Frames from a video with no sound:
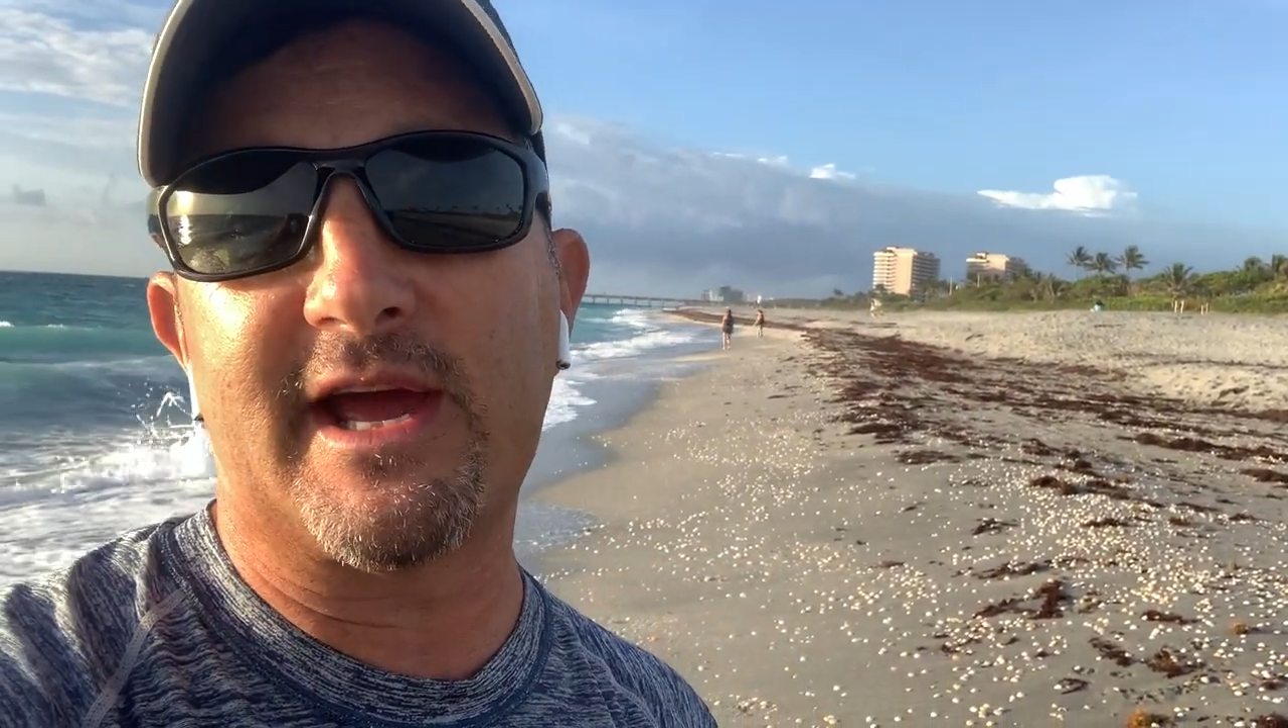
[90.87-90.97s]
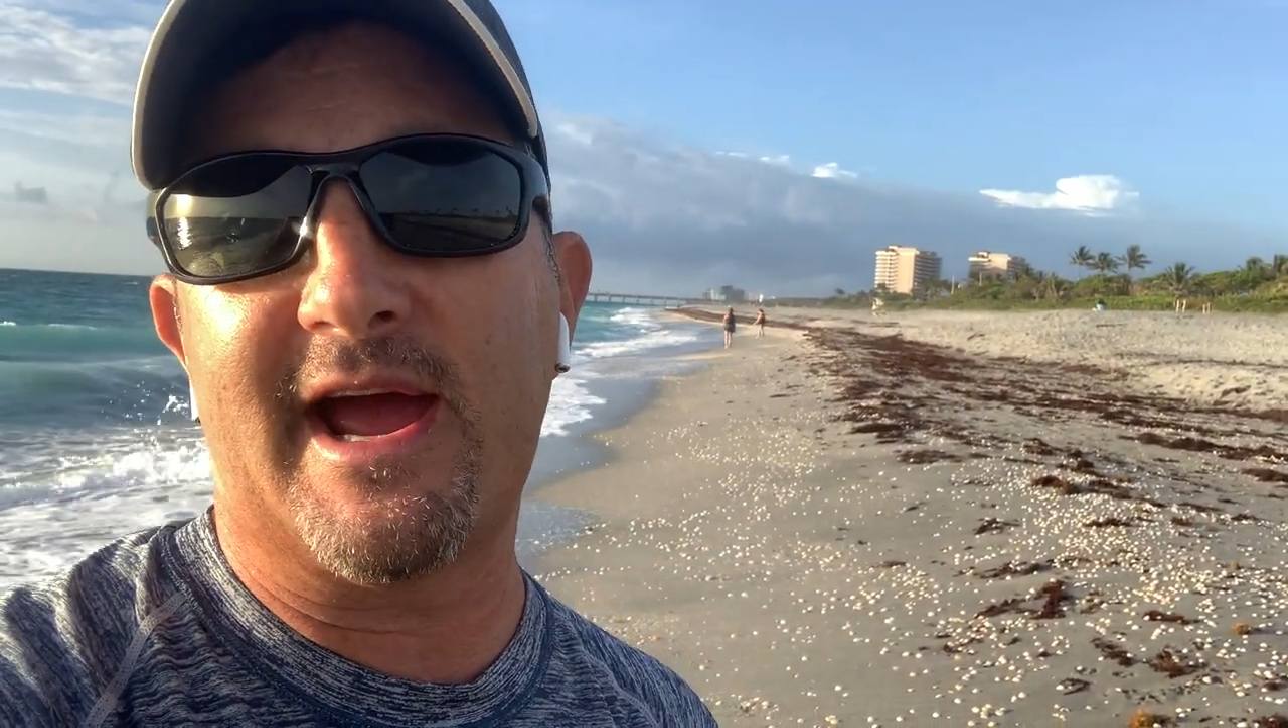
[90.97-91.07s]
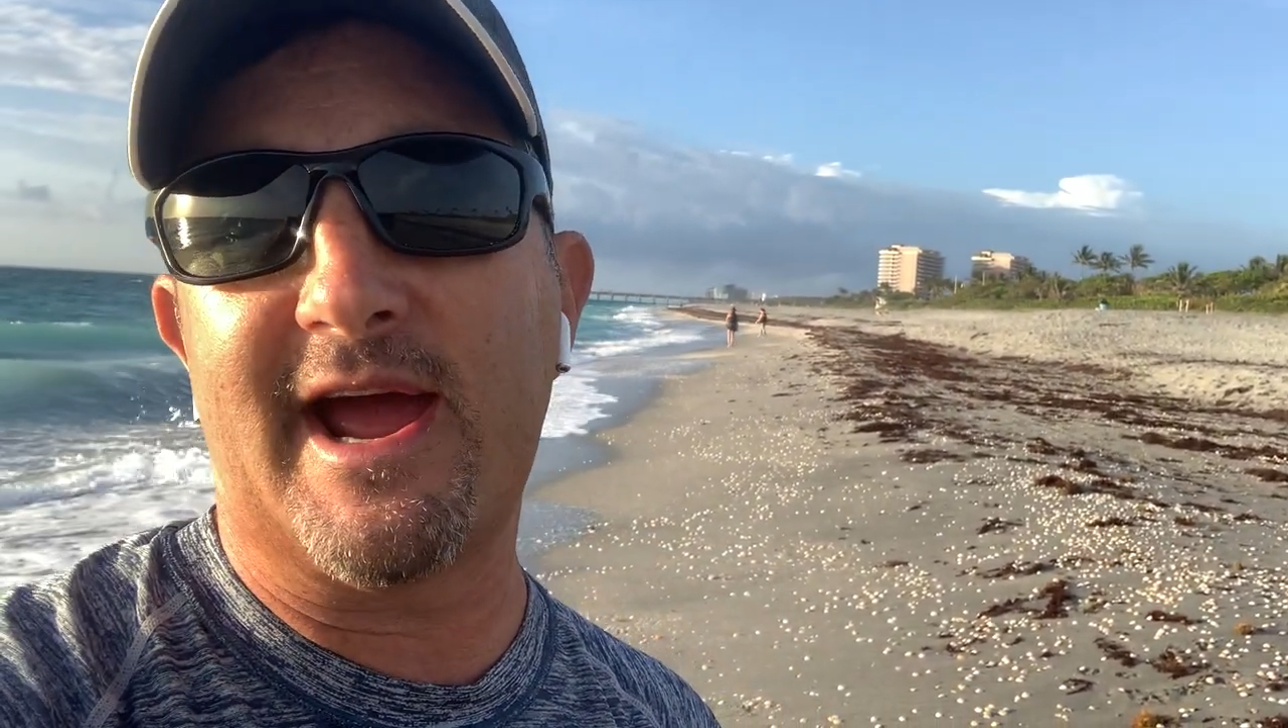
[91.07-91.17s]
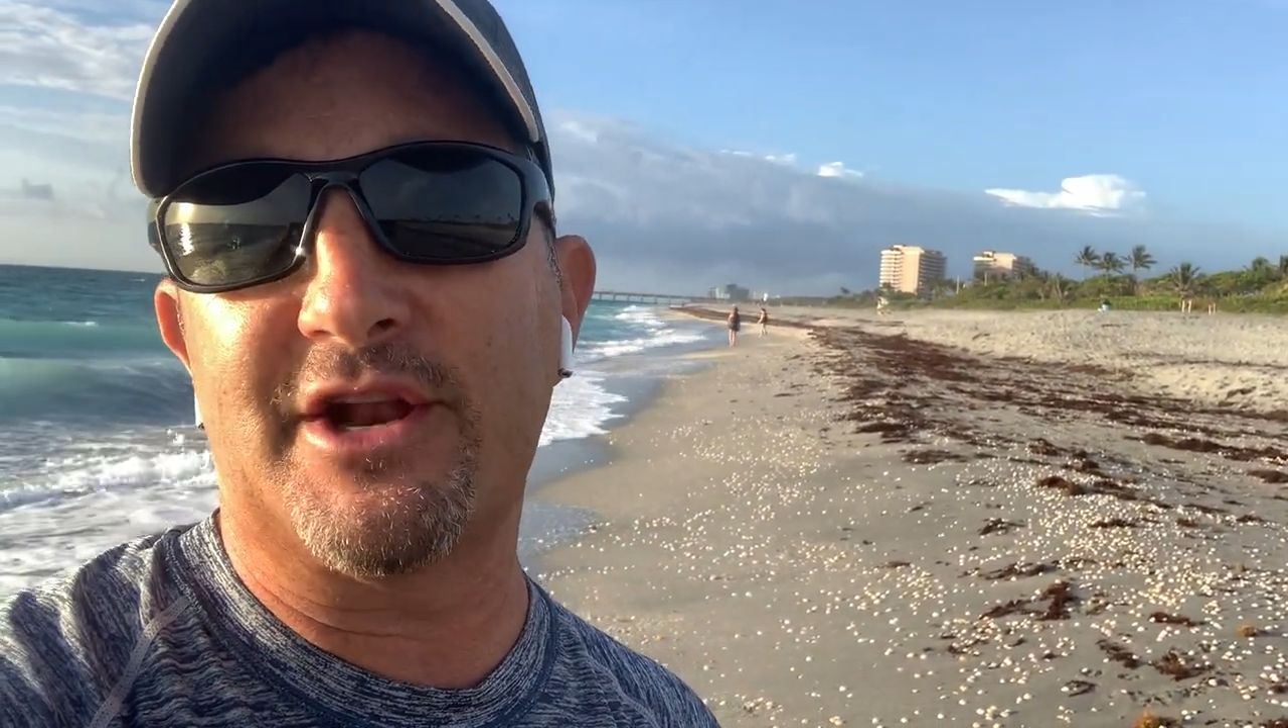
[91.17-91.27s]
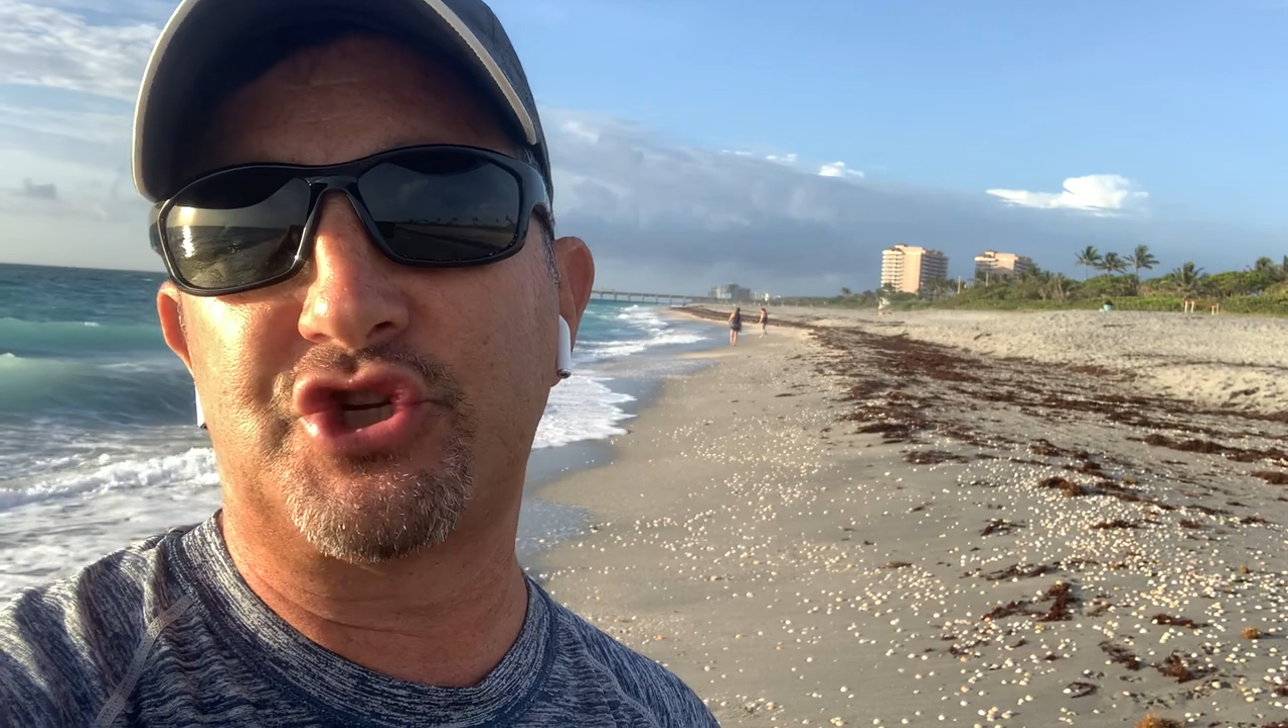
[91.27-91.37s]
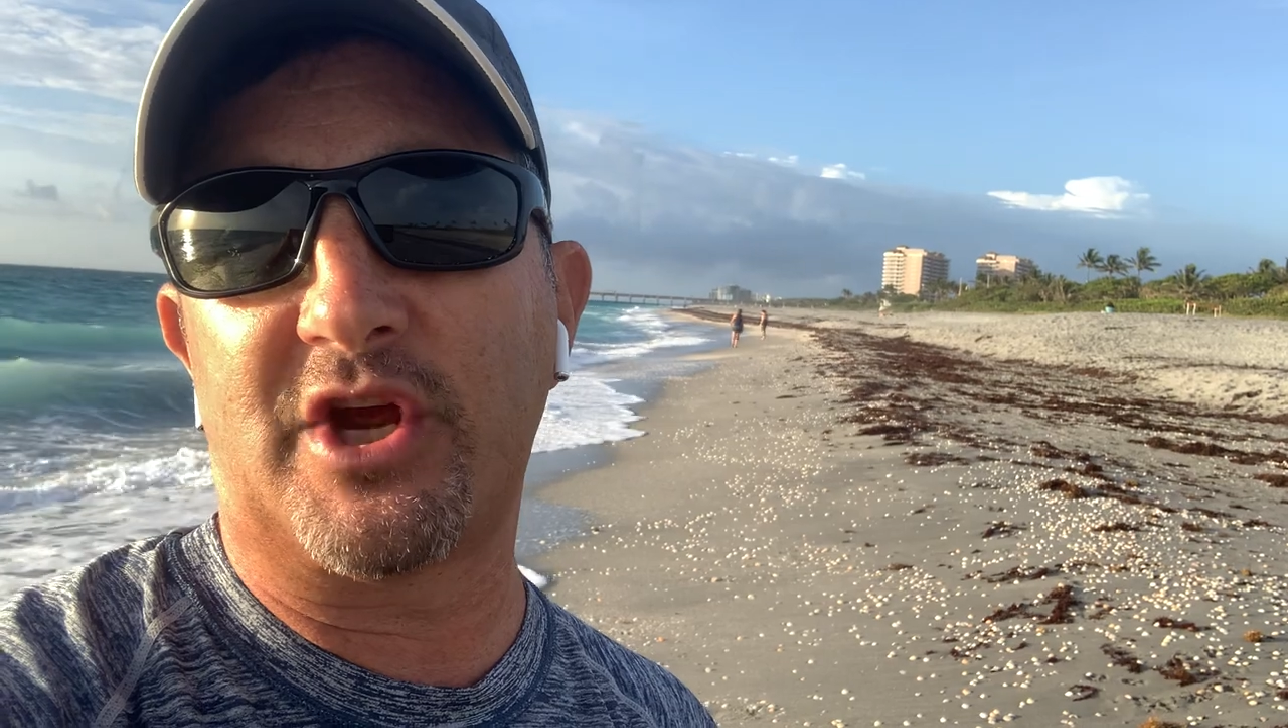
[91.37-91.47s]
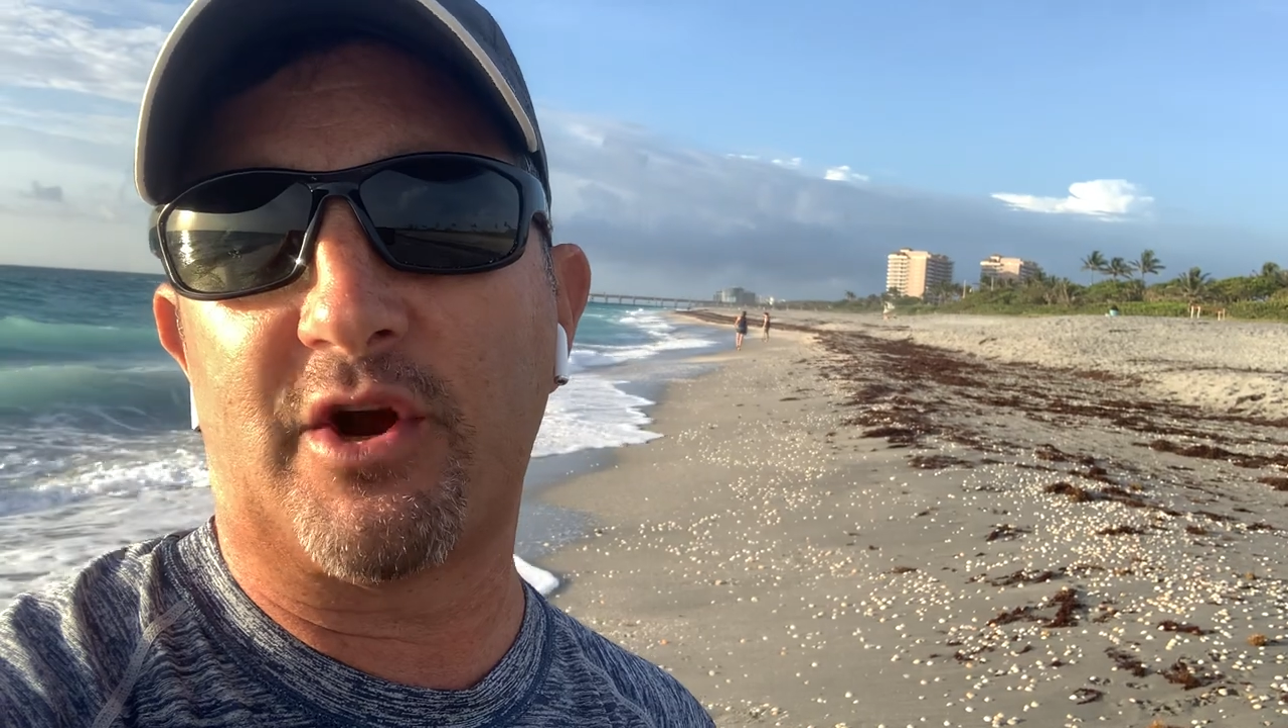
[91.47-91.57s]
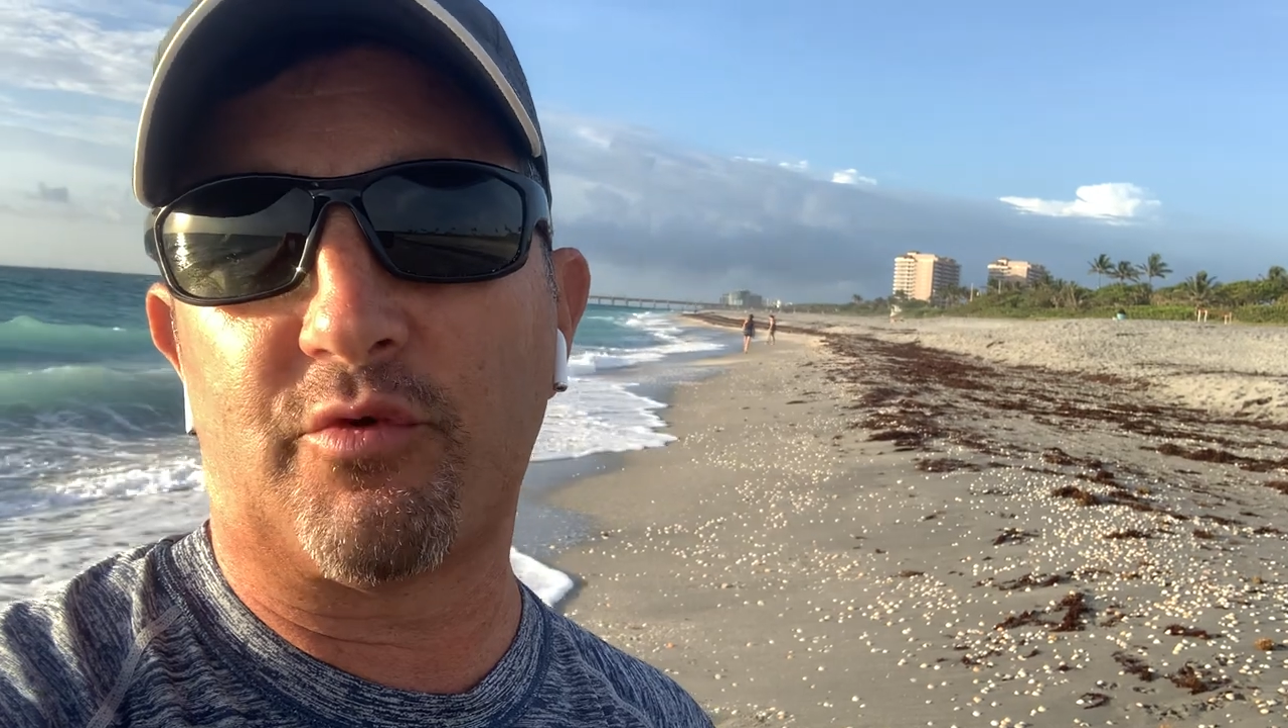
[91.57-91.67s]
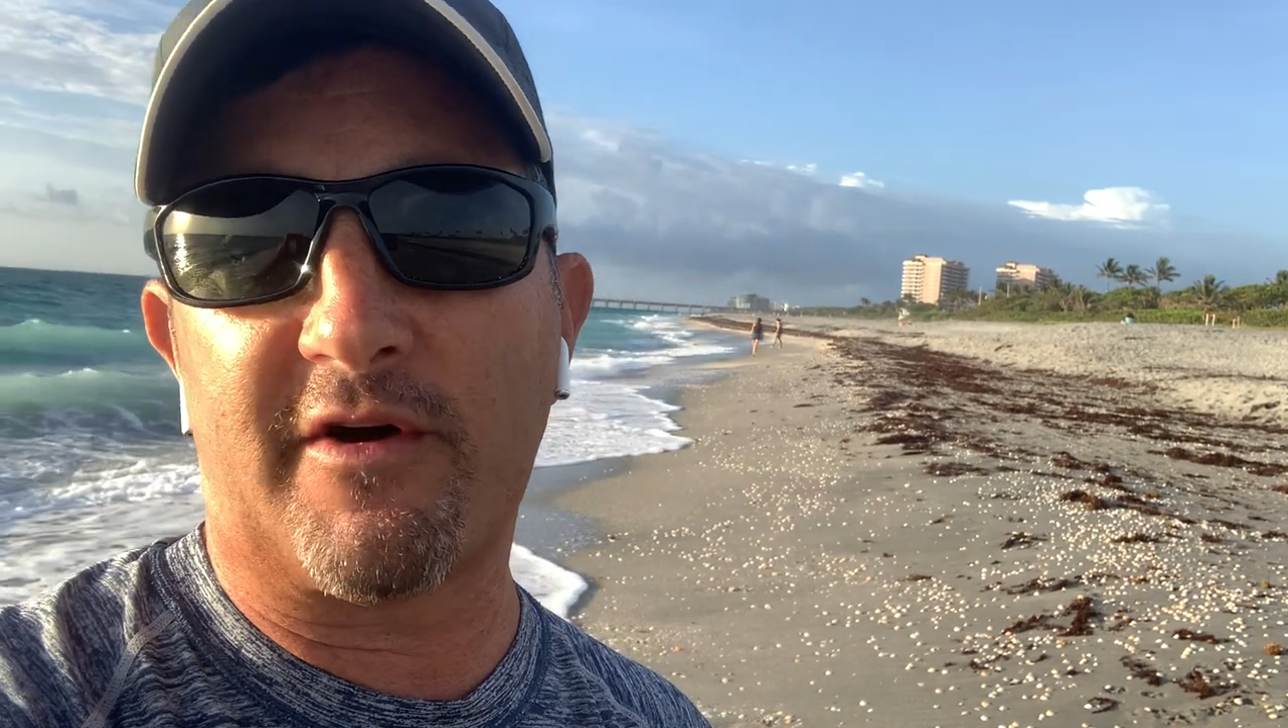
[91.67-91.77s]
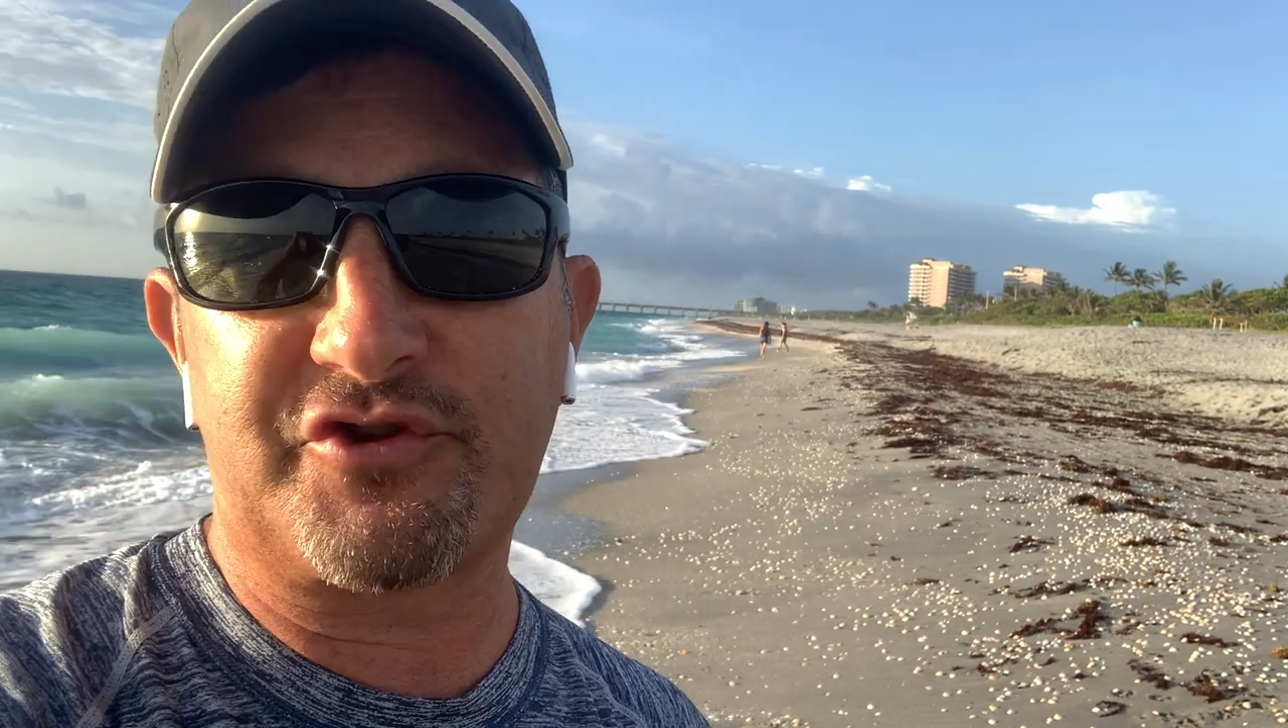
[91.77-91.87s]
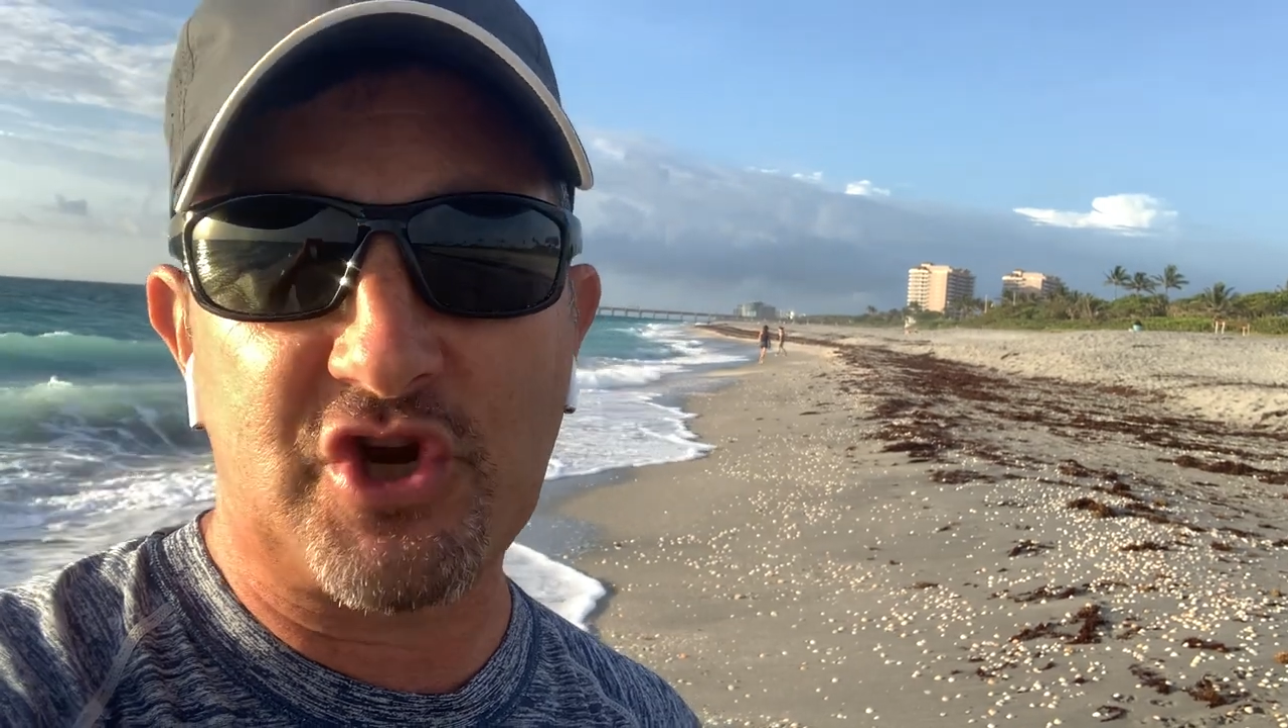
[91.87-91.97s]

and she had a rough